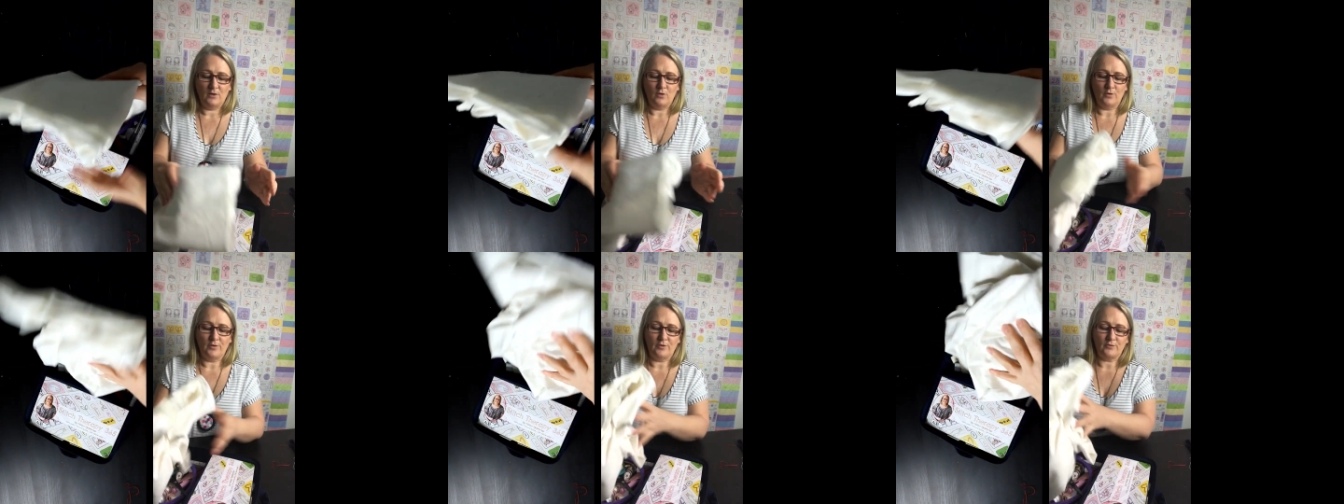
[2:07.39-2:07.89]

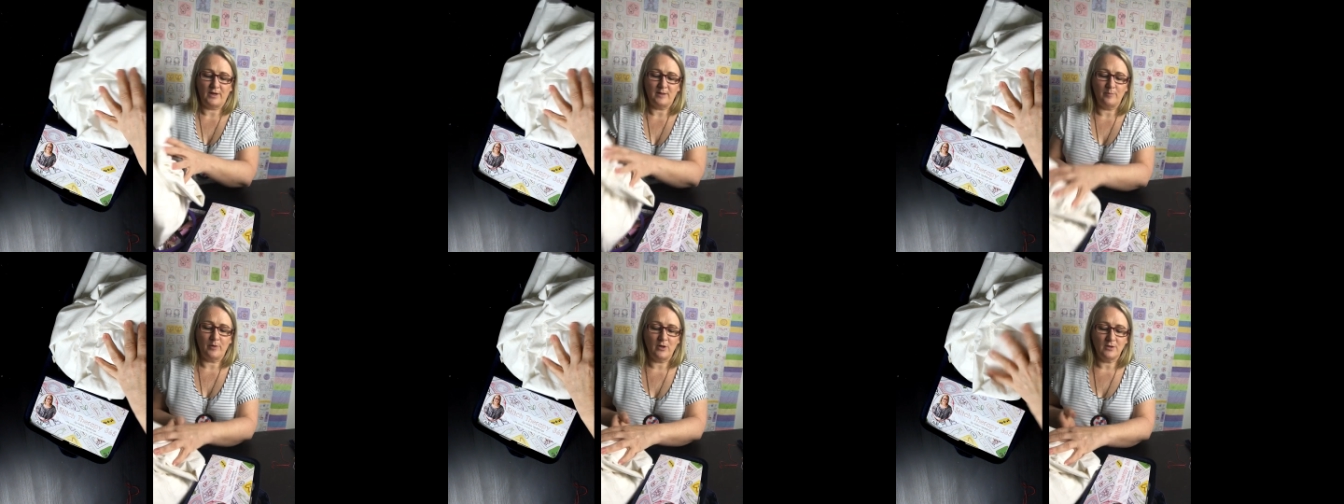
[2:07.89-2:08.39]
Your
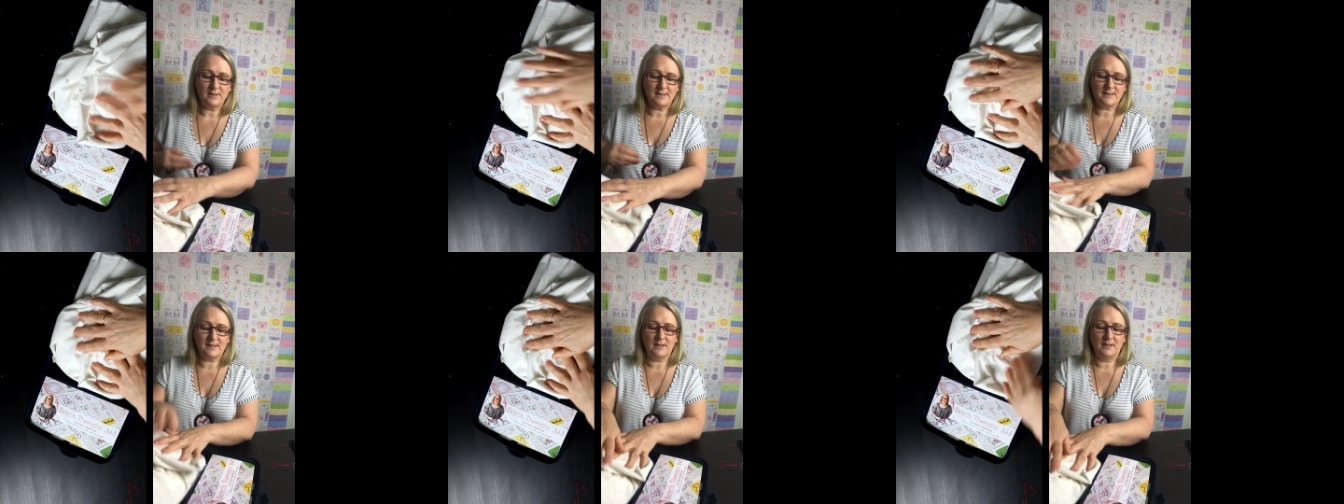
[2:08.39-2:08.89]
thread
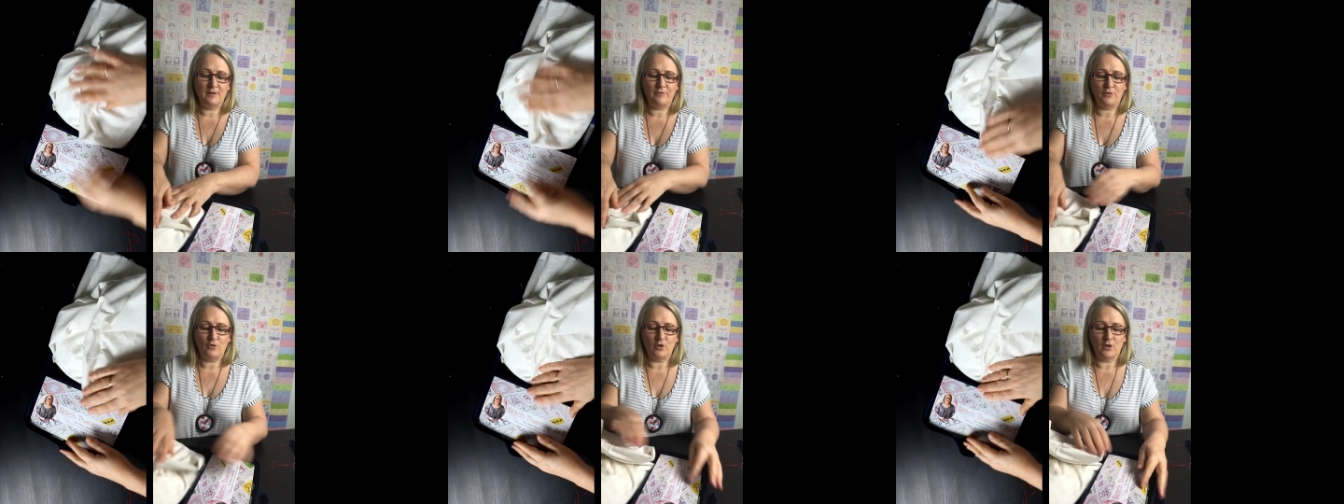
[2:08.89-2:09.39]
box,
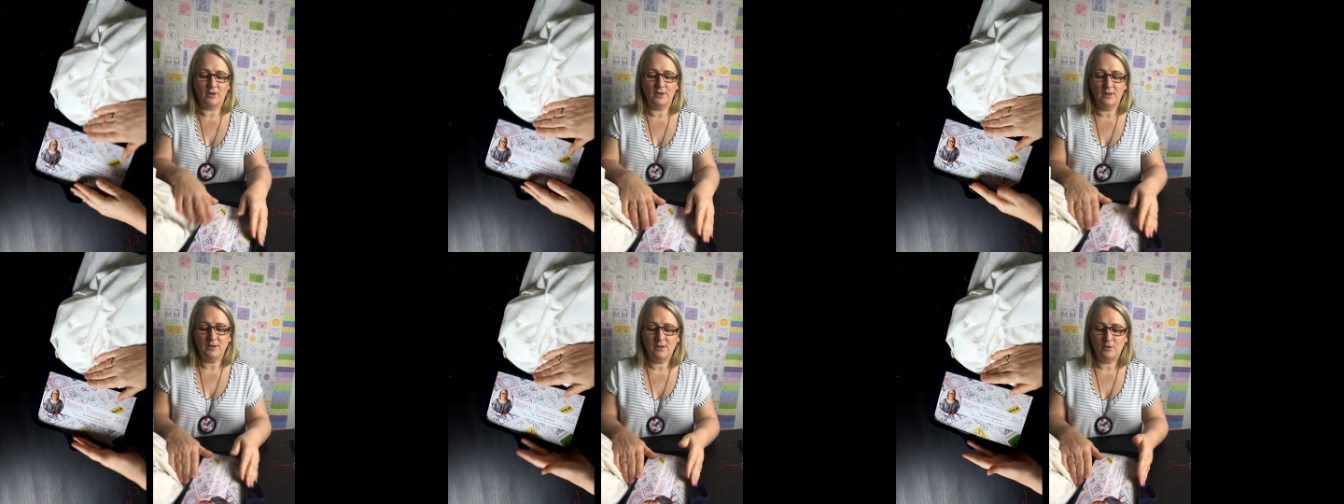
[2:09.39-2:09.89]
if you got
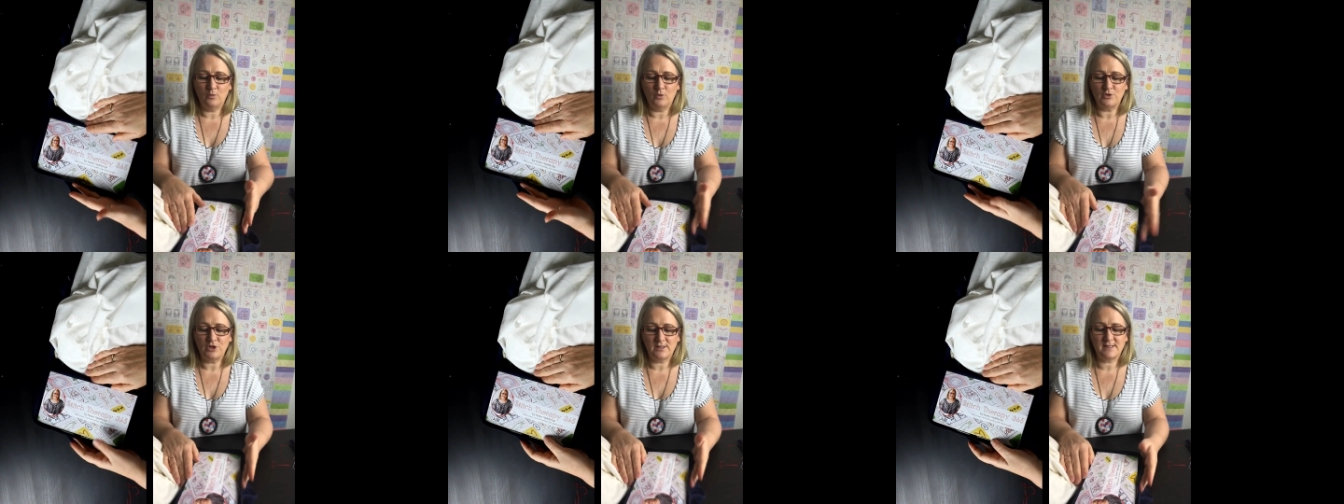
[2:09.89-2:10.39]
it,
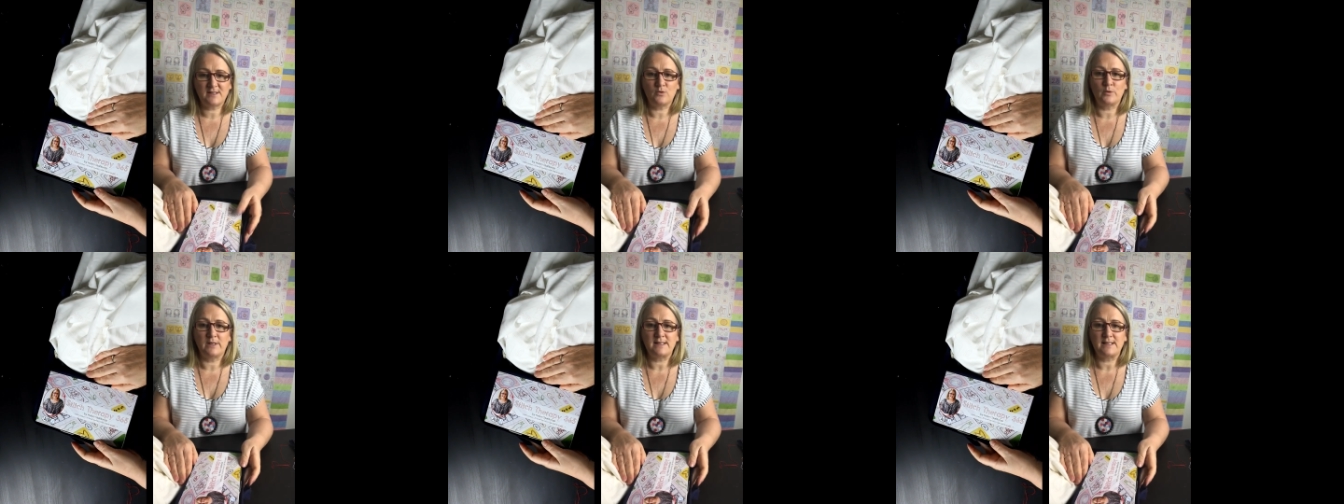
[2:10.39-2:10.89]
will just
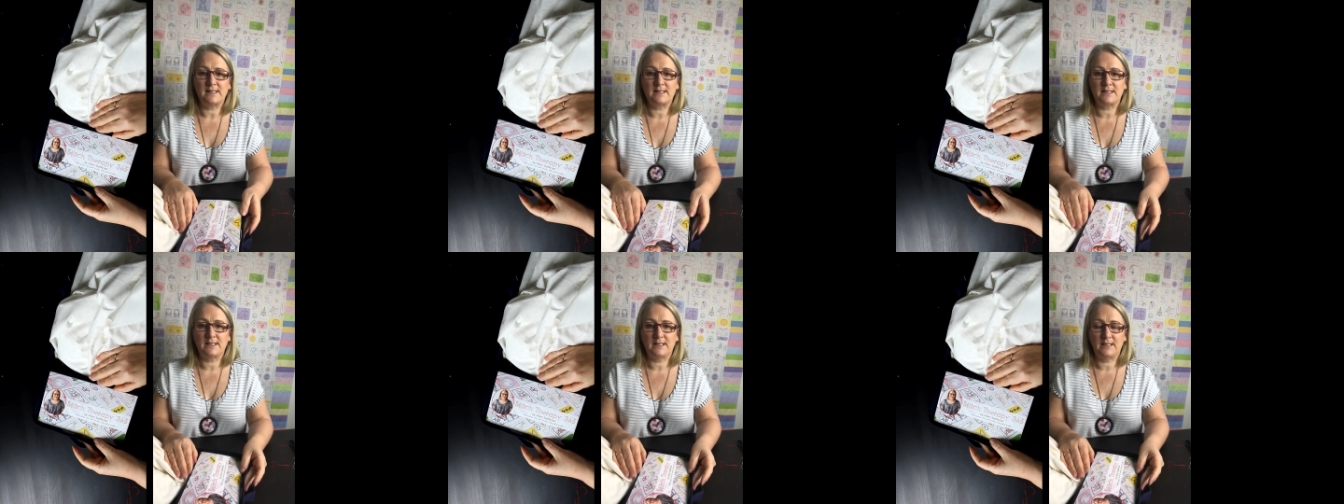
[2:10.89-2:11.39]
squeeze
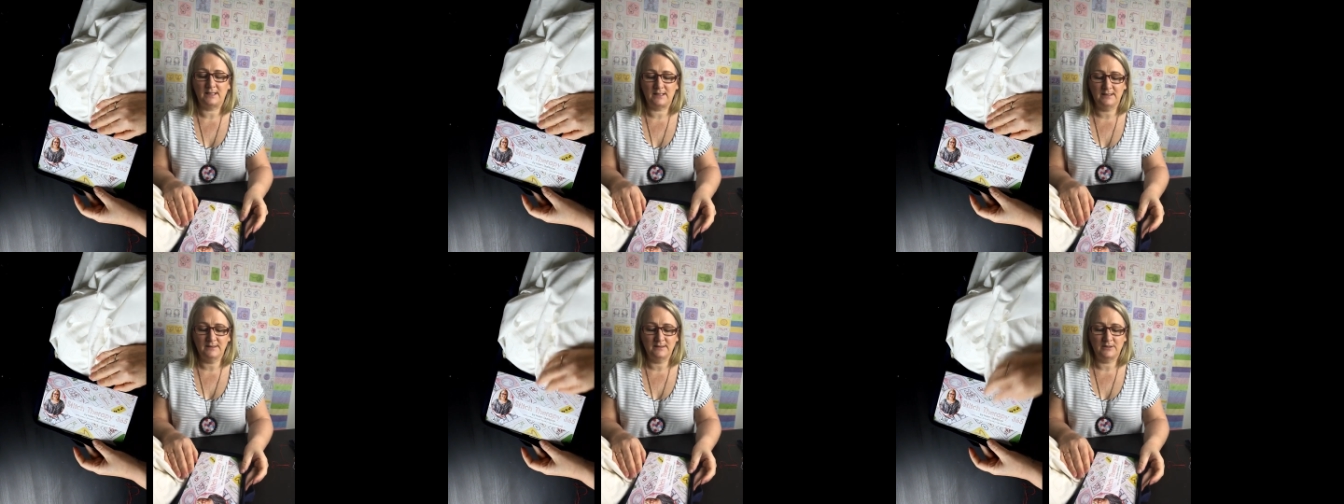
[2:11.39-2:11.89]
into
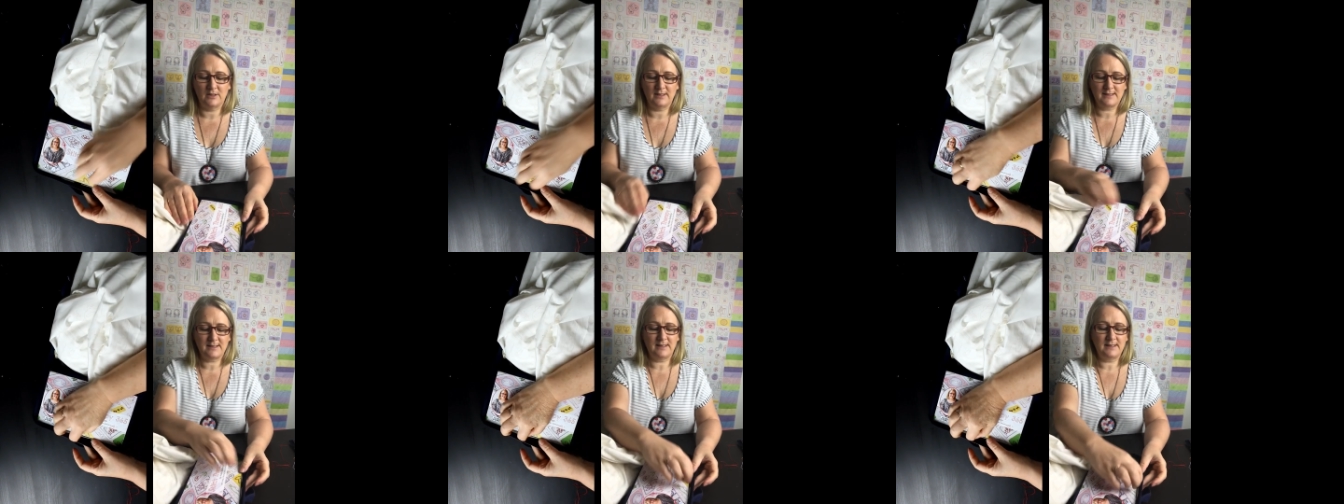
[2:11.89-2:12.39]
here
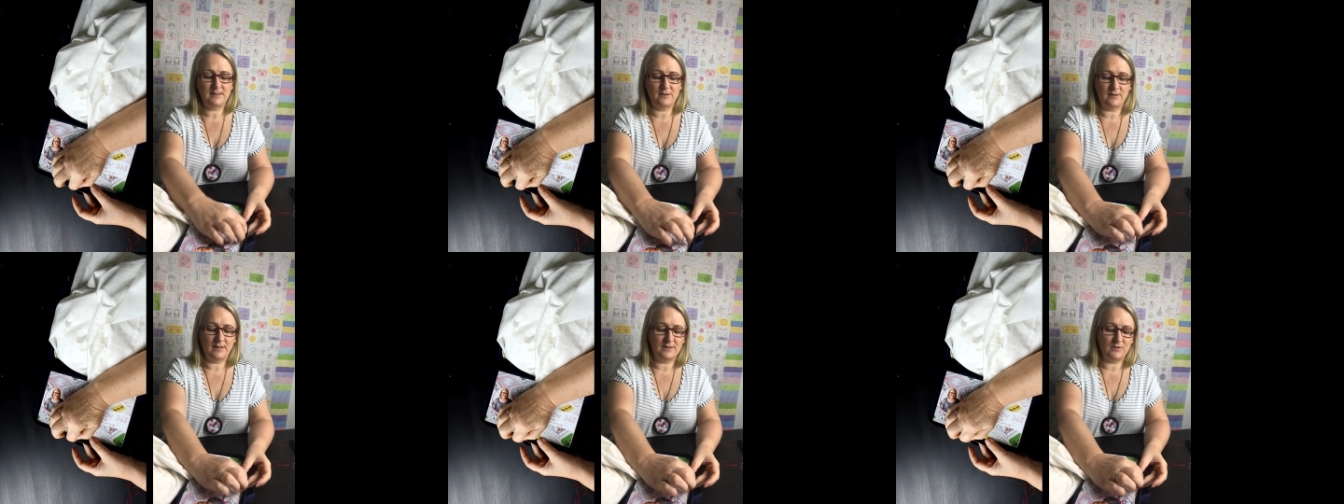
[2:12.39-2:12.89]
nicely.
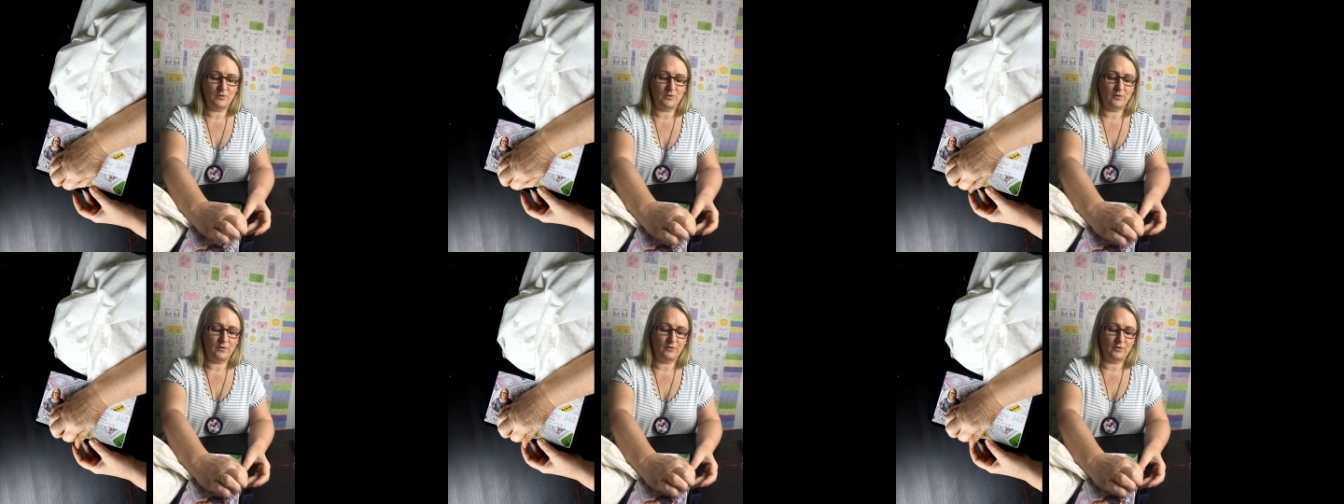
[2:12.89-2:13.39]
So there's all
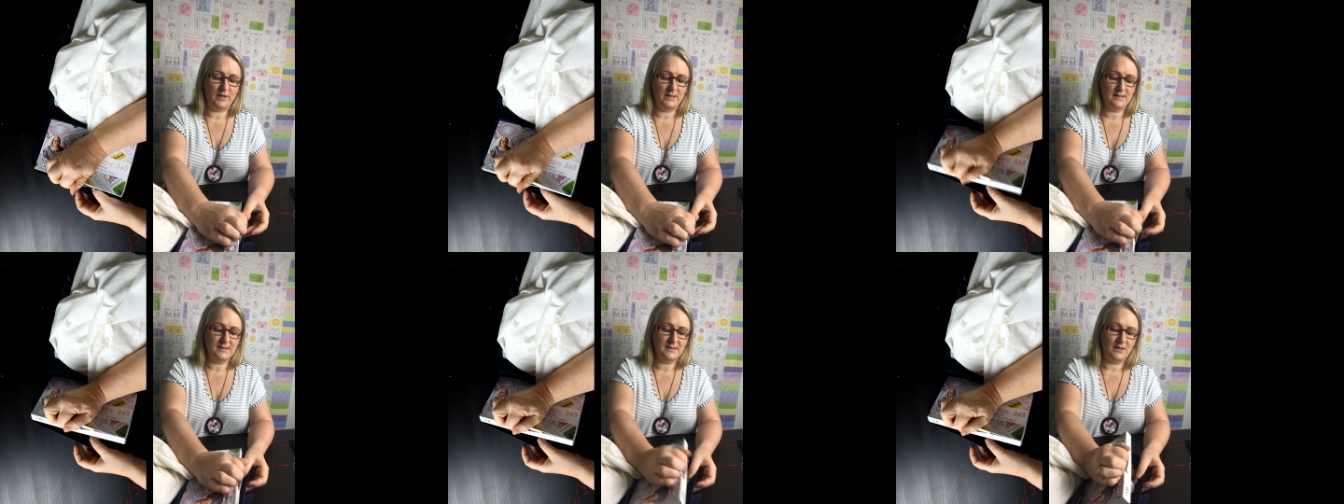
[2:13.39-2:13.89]
your
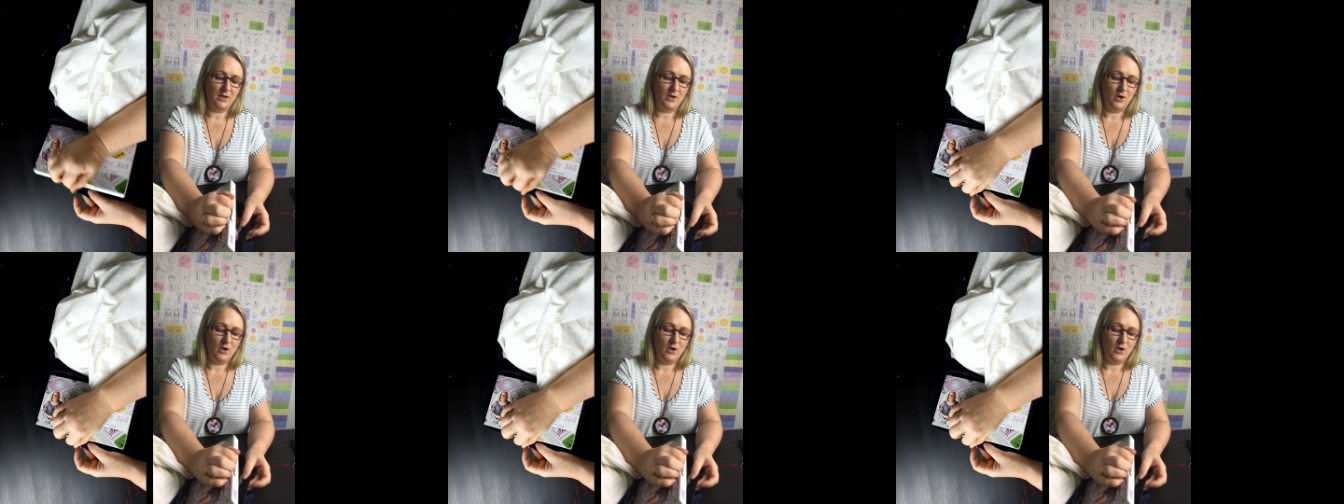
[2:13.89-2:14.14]
threads.